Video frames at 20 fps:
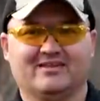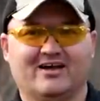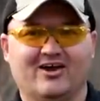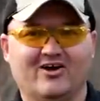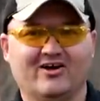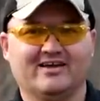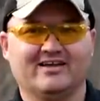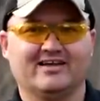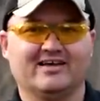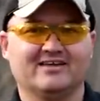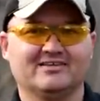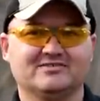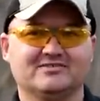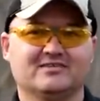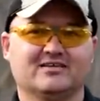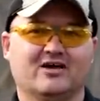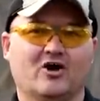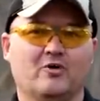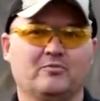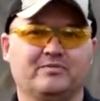Alright guys,
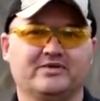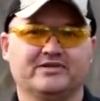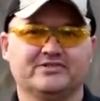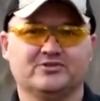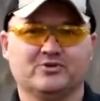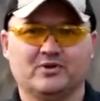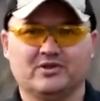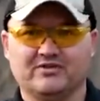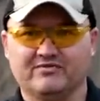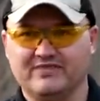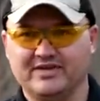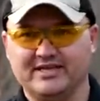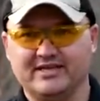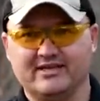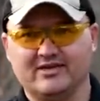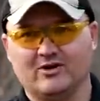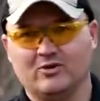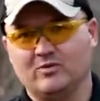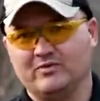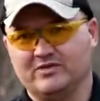hope you enjoyed the
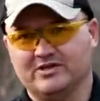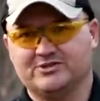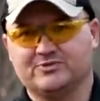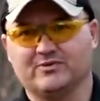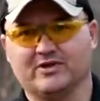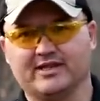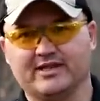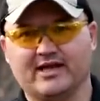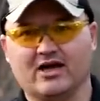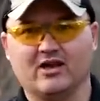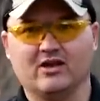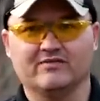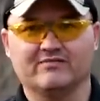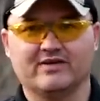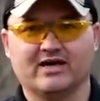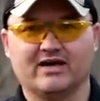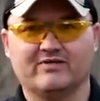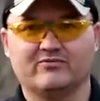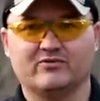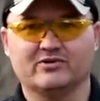video. That's really all I've
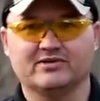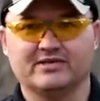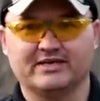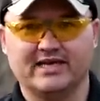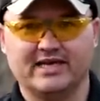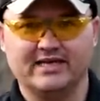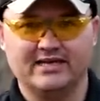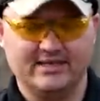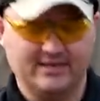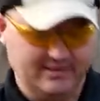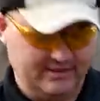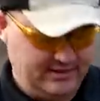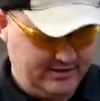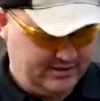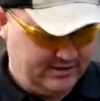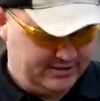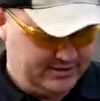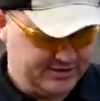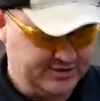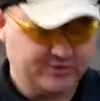got for today.
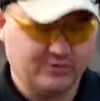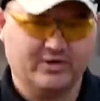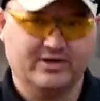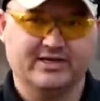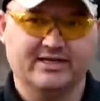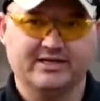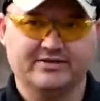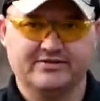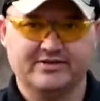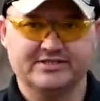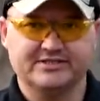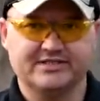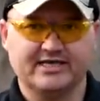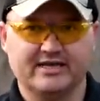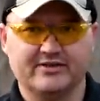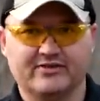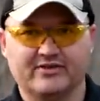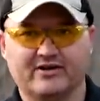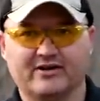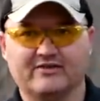Just wanted to get this
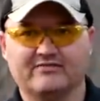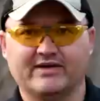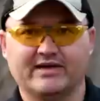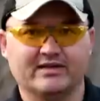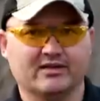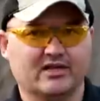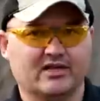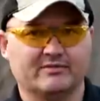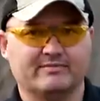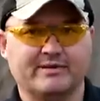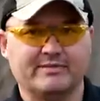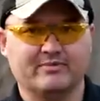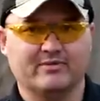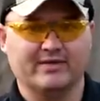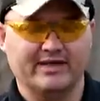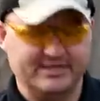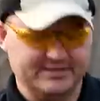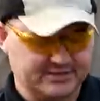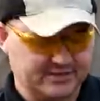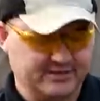out there. I've had a lot of
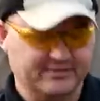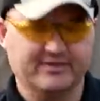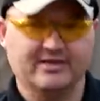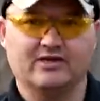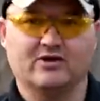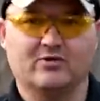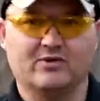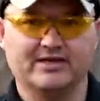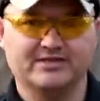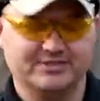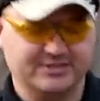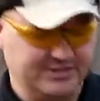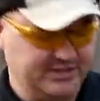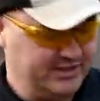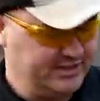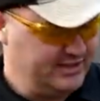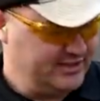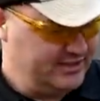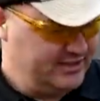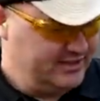people asking that
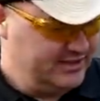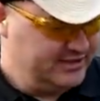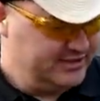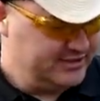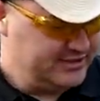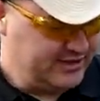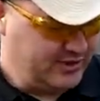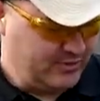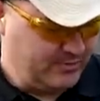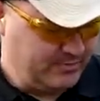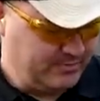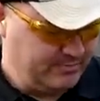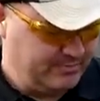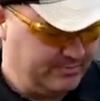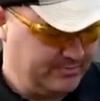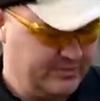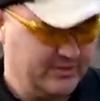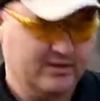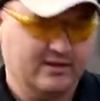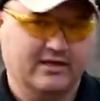question. So,
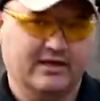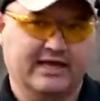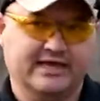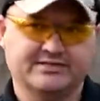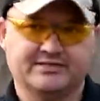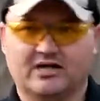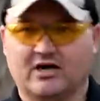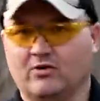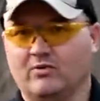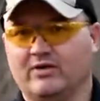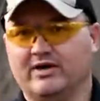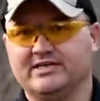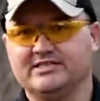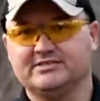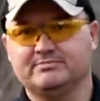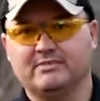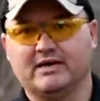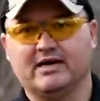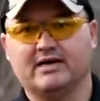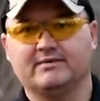as
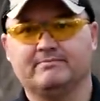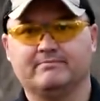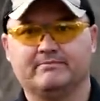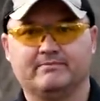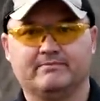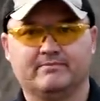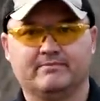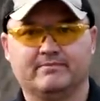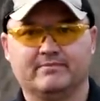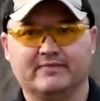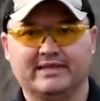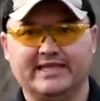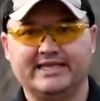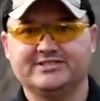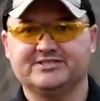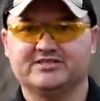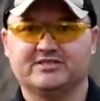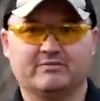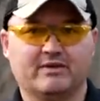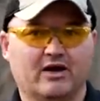always, my
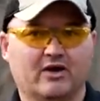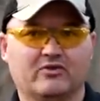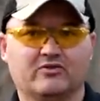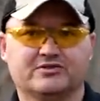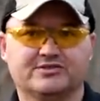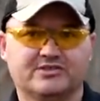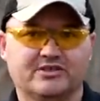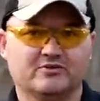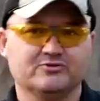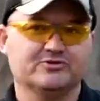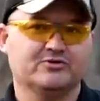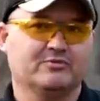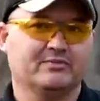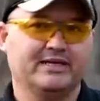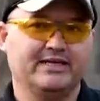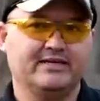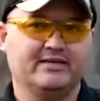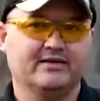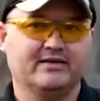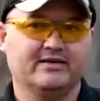links to my other social
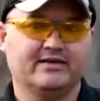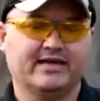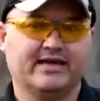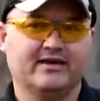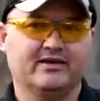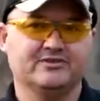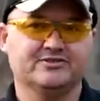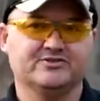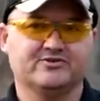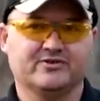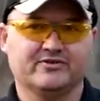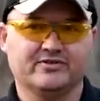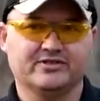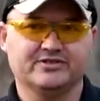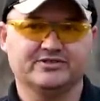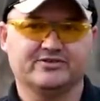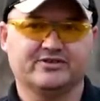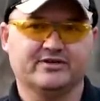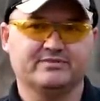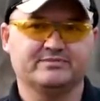media accounts are in the
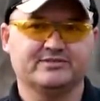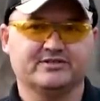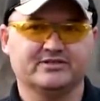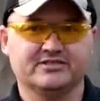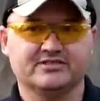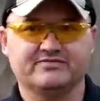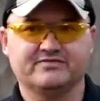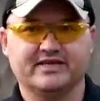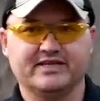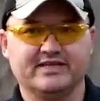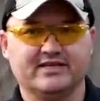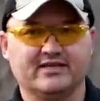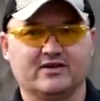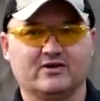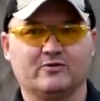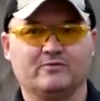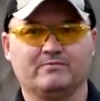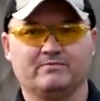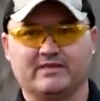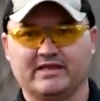description of this
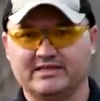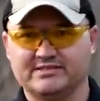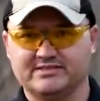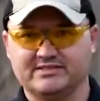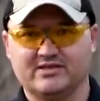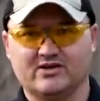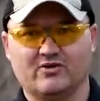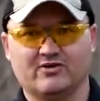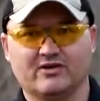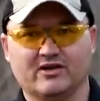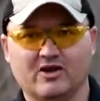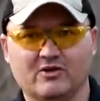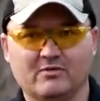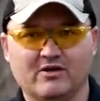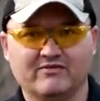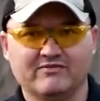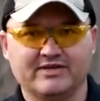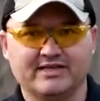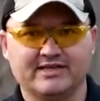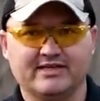video, as they are in all
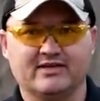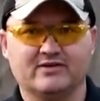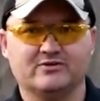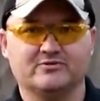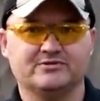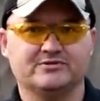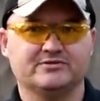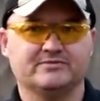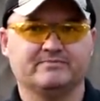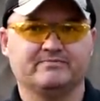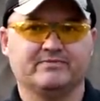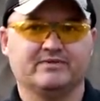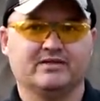my videos.